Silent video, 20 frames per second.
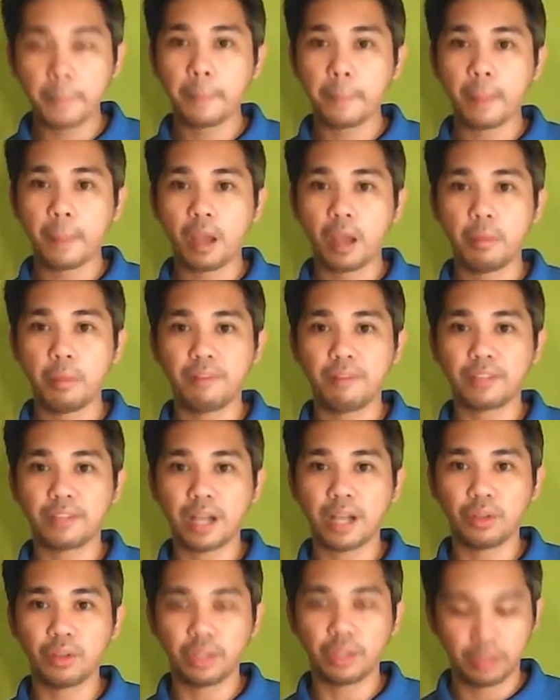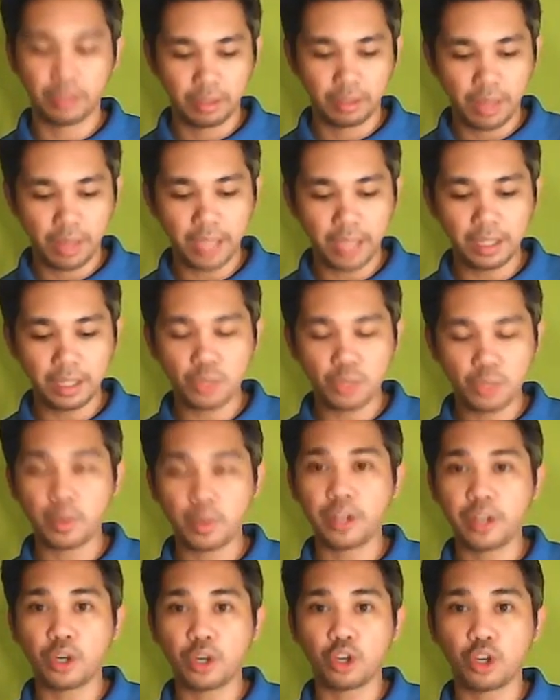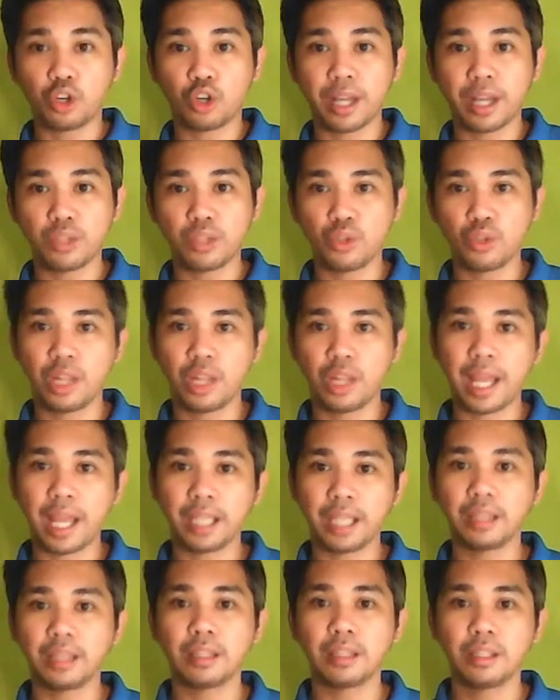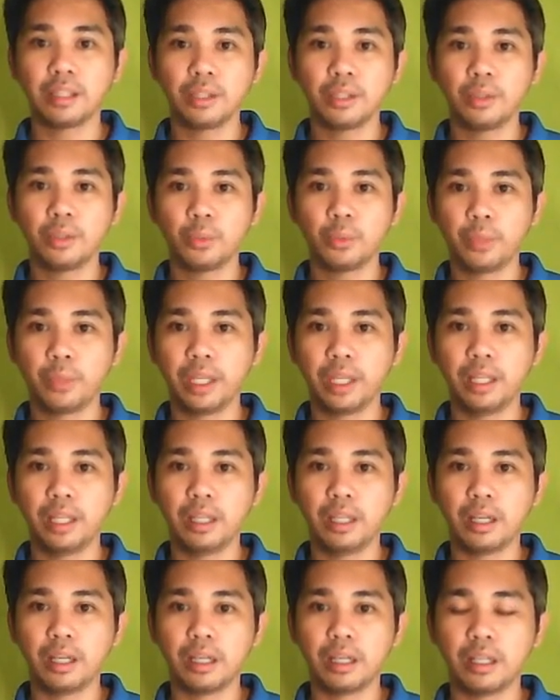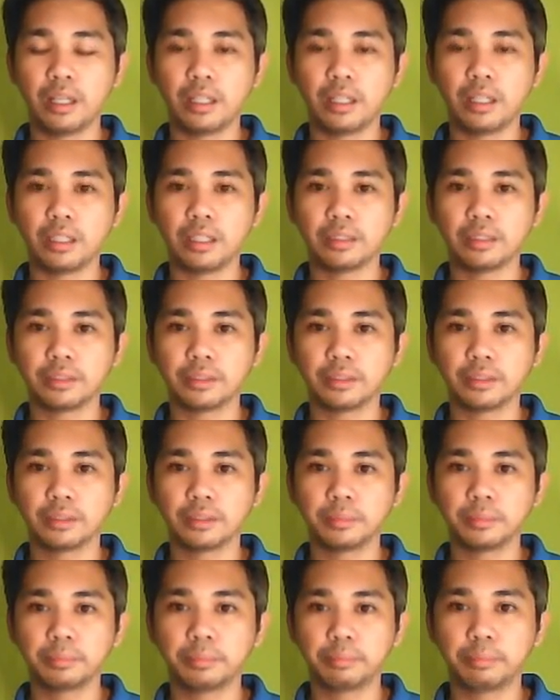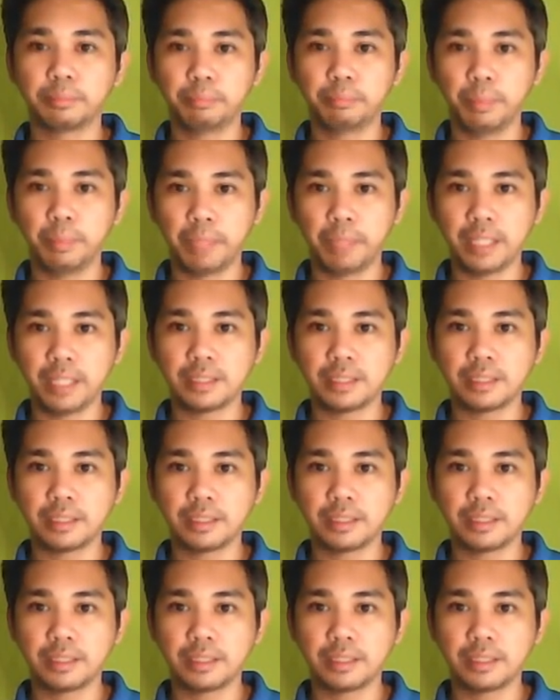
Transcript: above ground. That is where your horizon line will be placed.